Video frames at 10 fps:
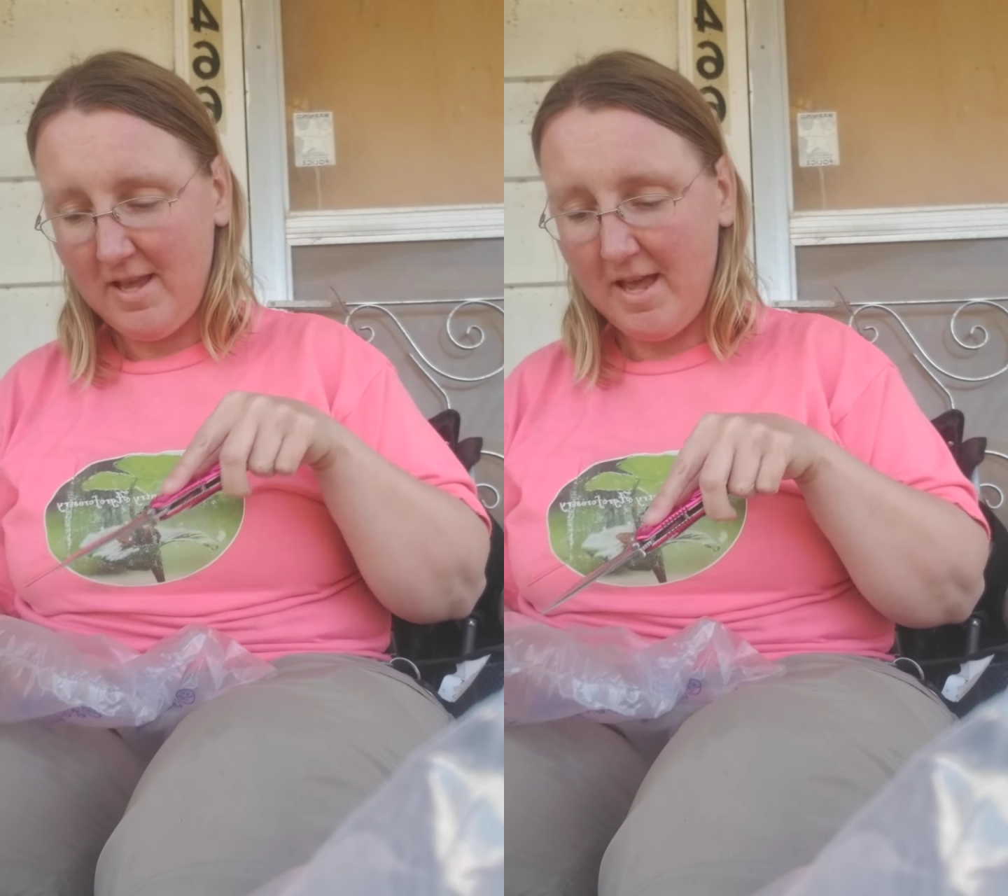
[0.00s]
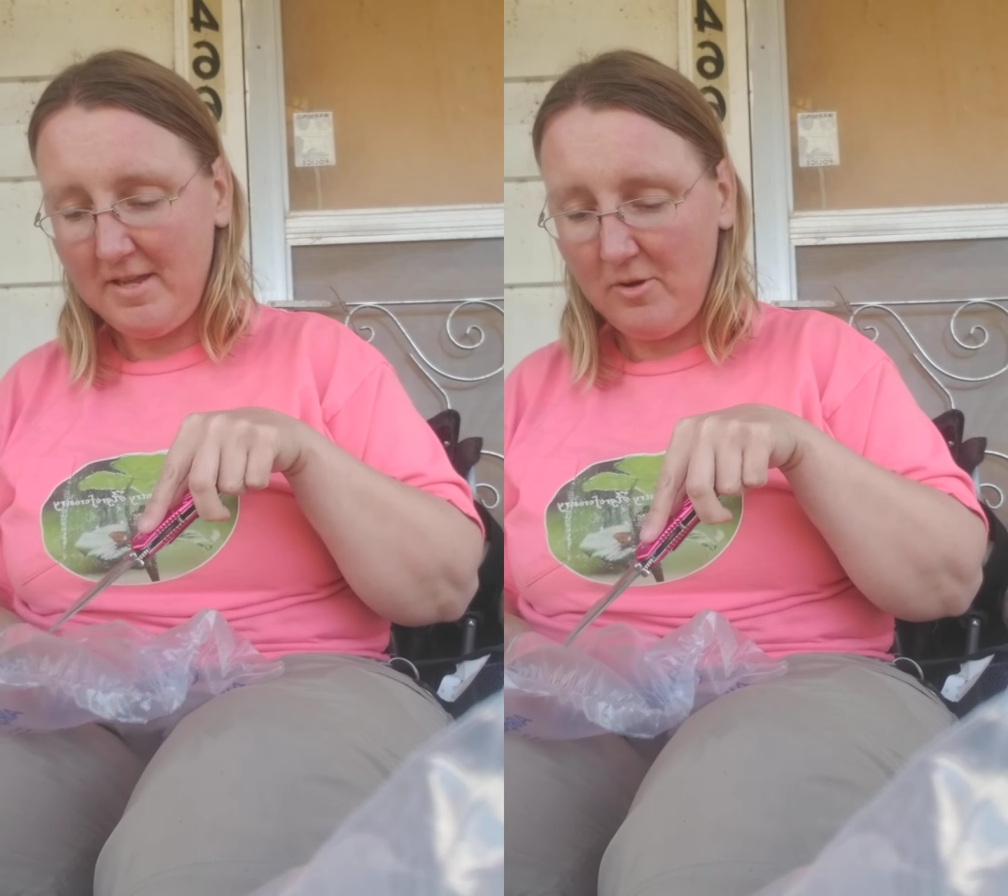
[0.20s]

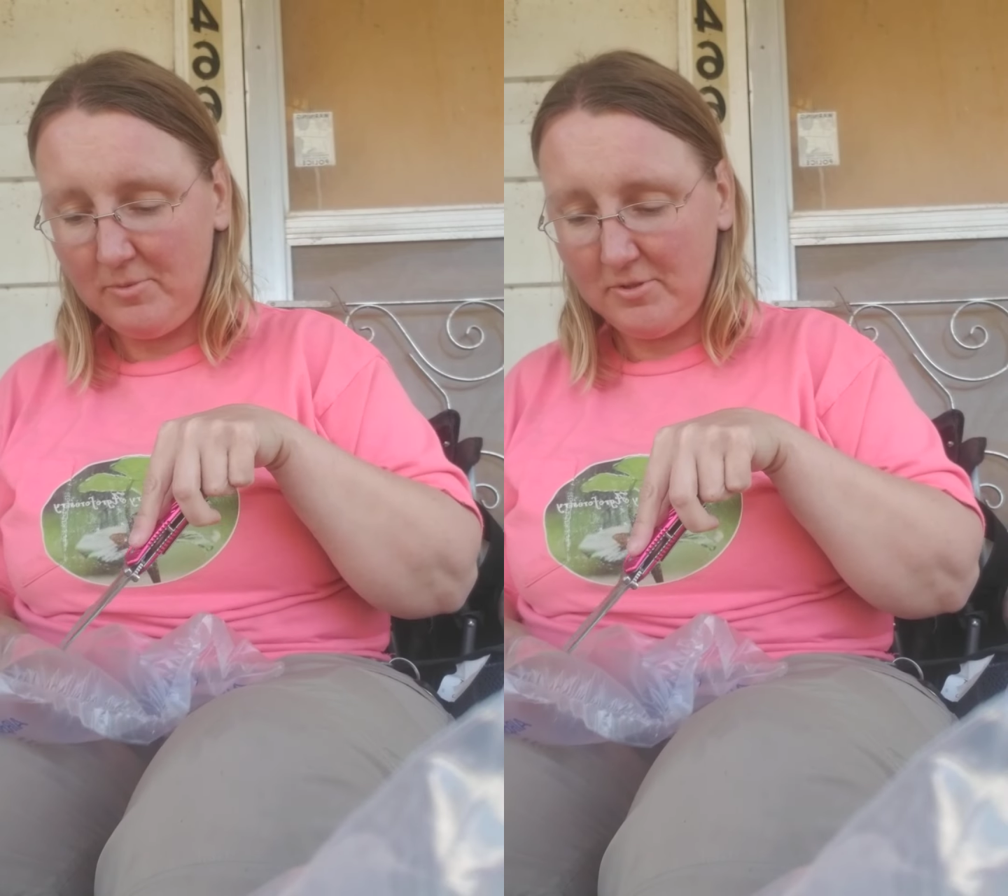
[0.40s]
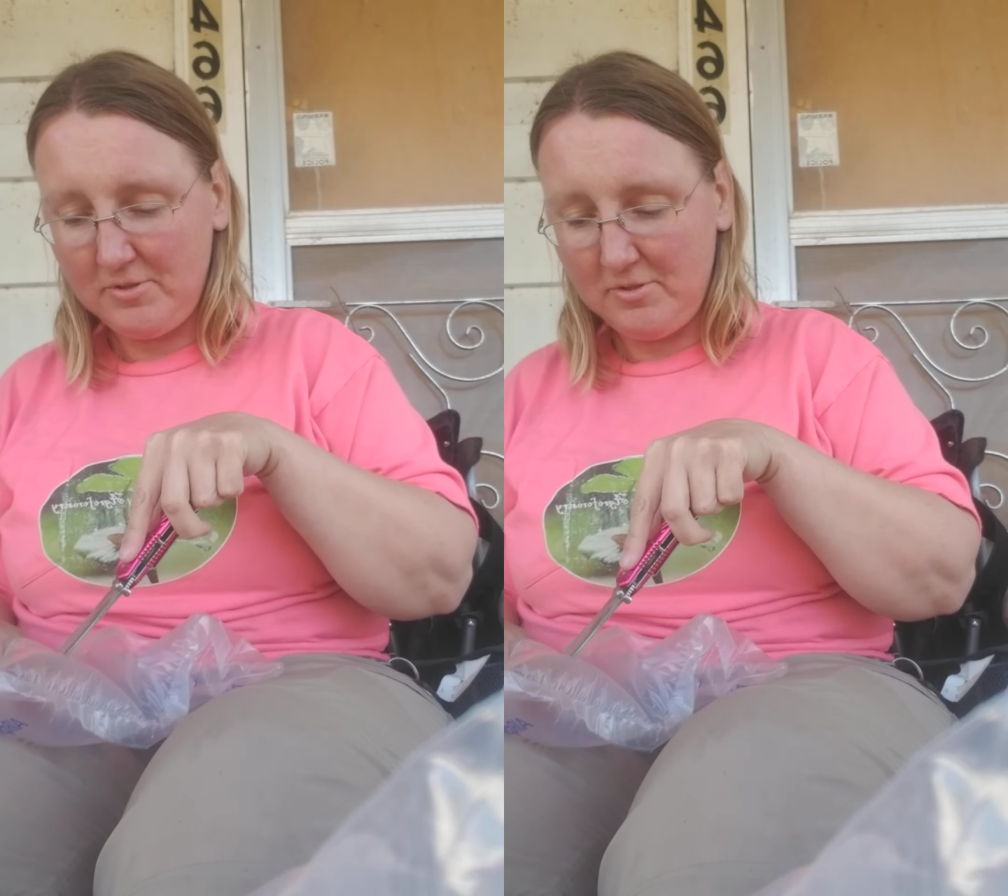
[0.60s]
I help
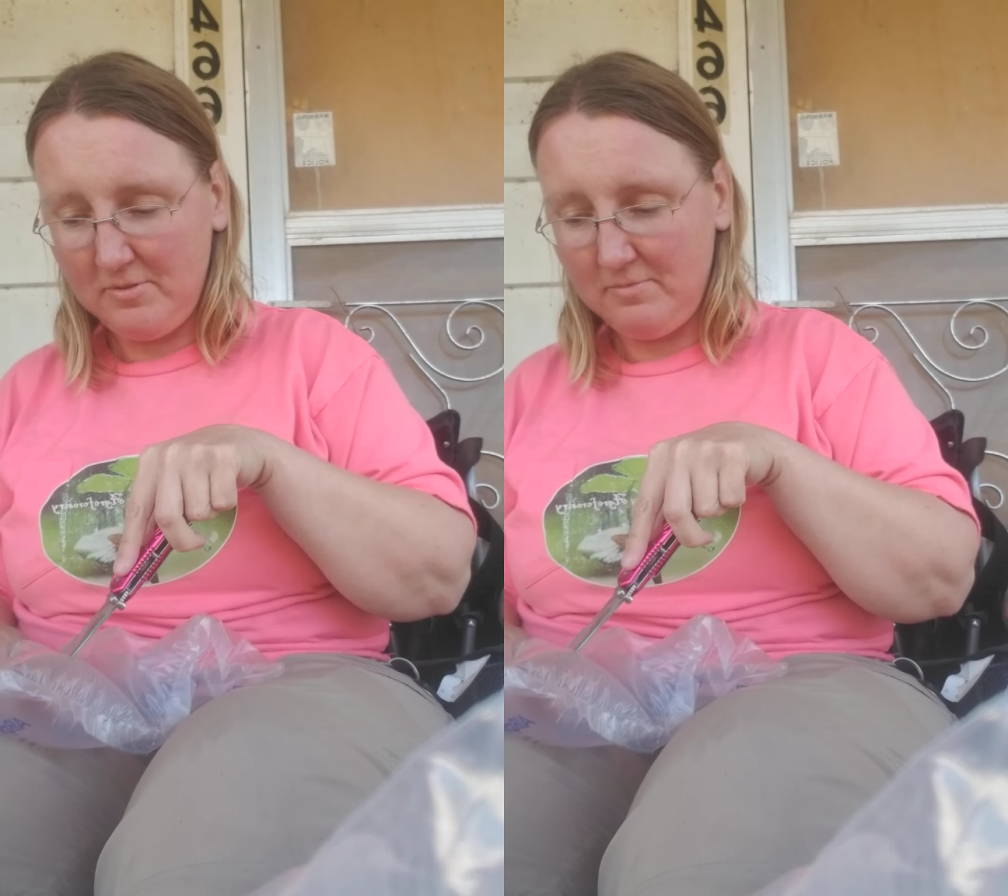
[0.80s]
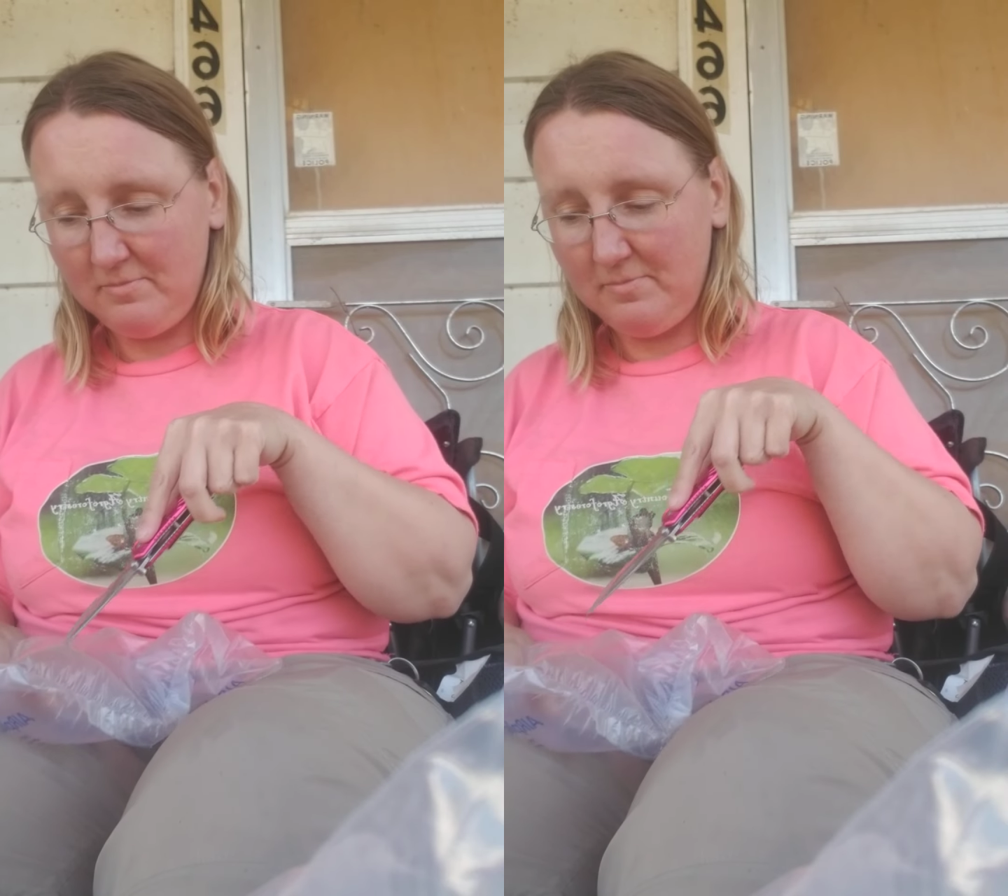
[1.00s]
with those
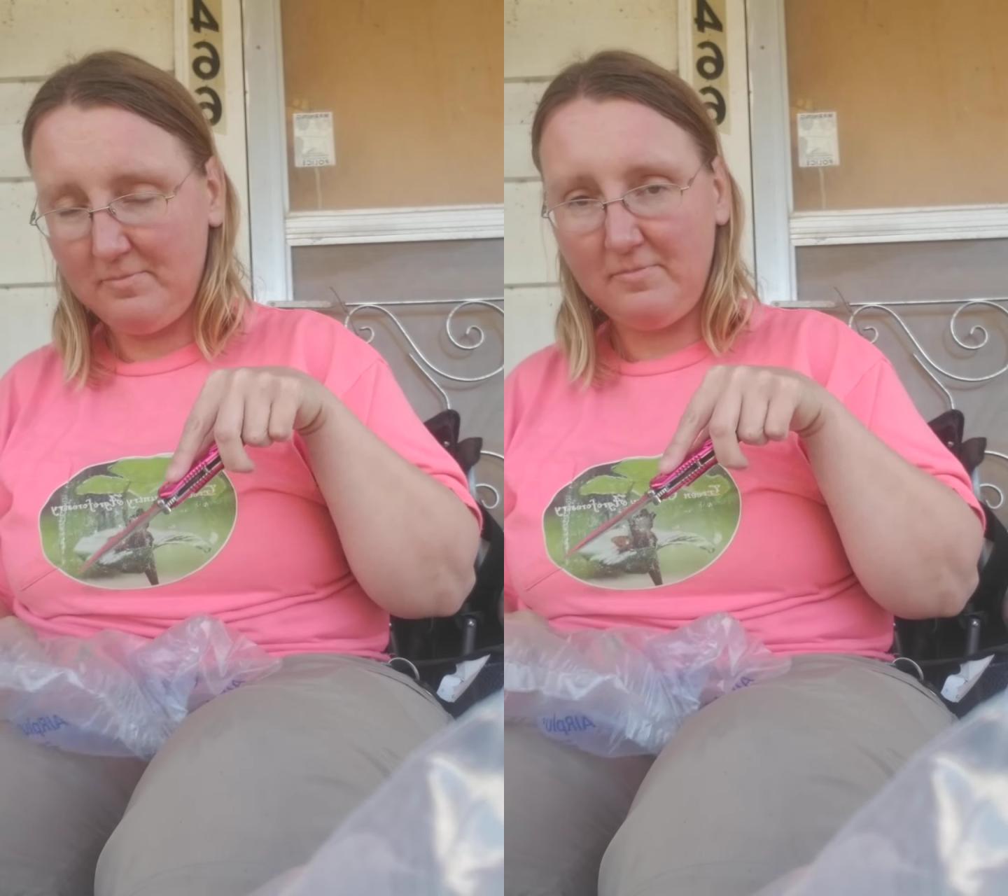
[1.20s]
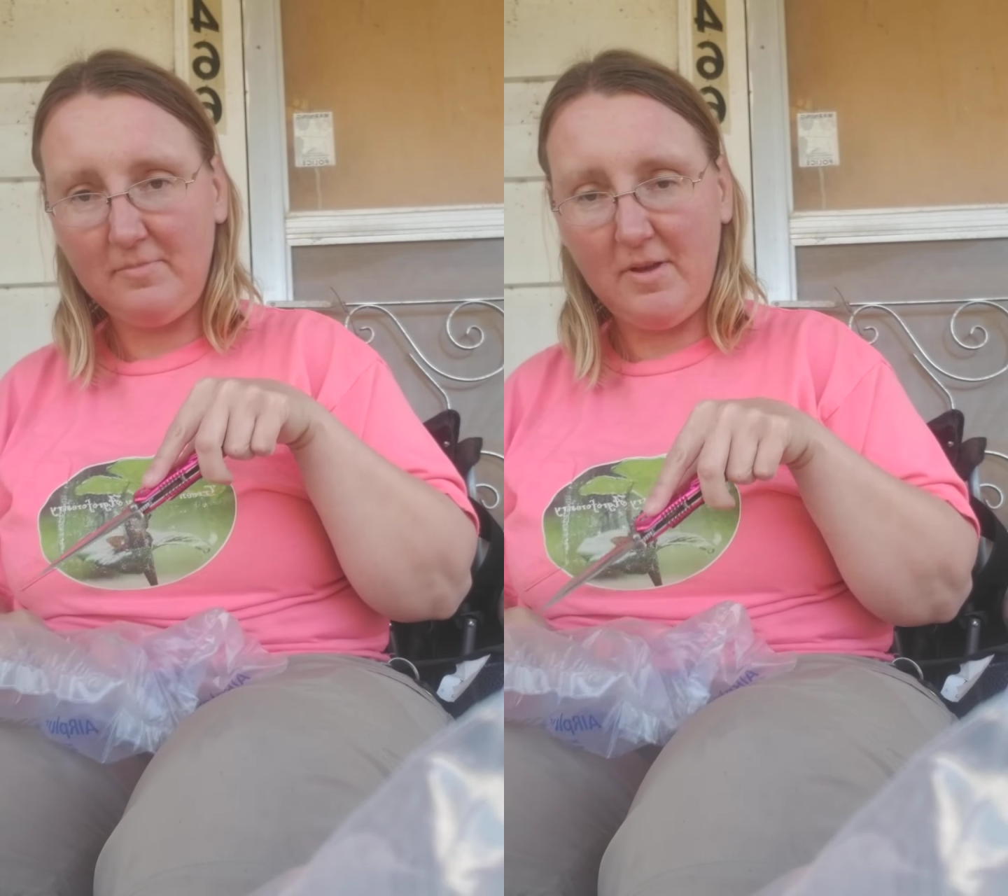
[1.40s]

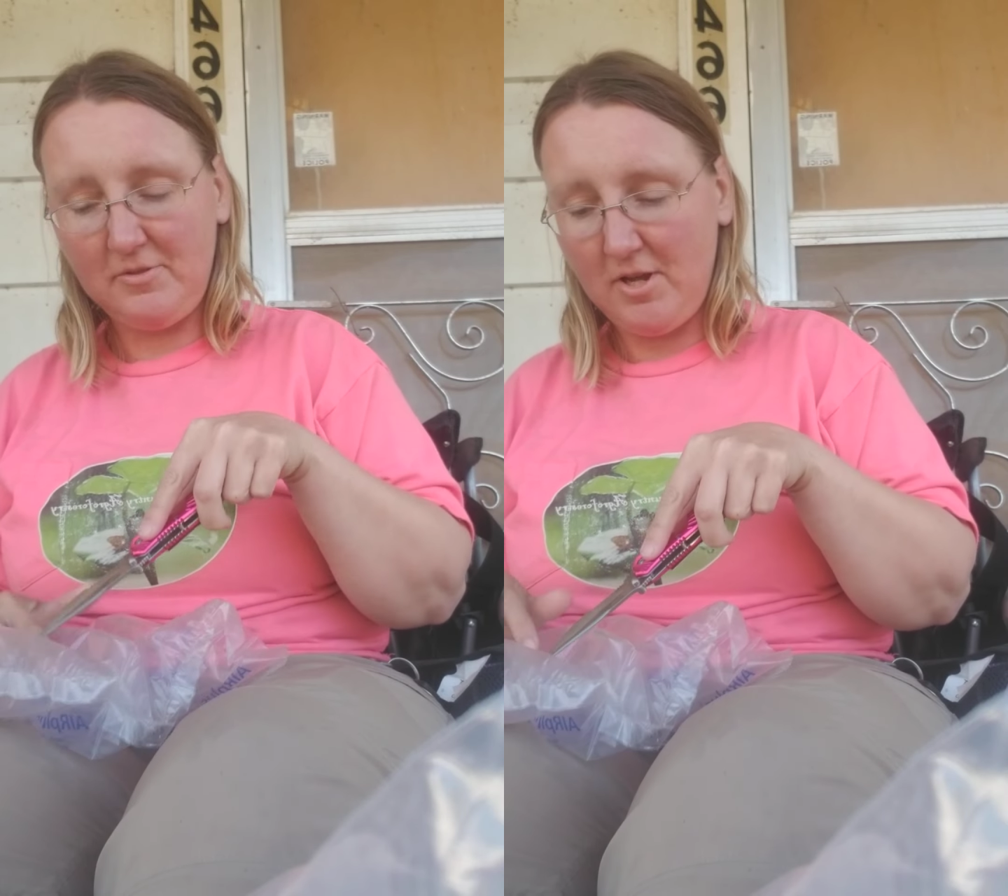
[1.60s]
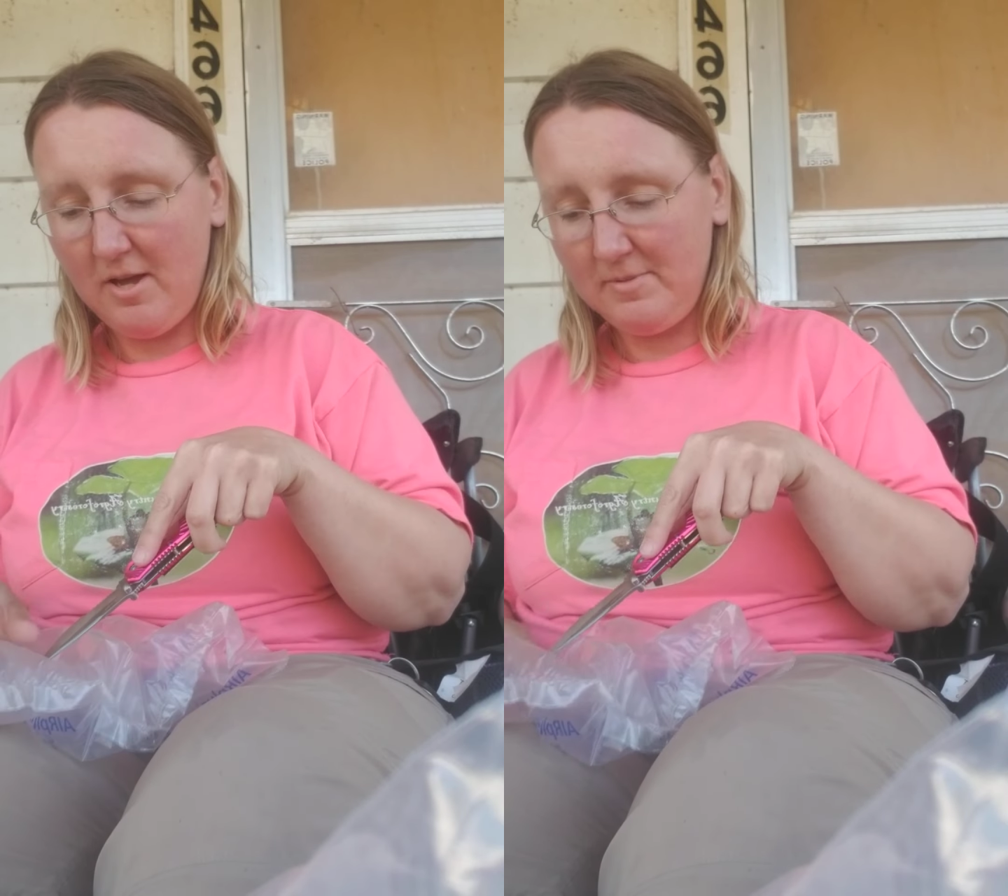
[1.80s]
jobs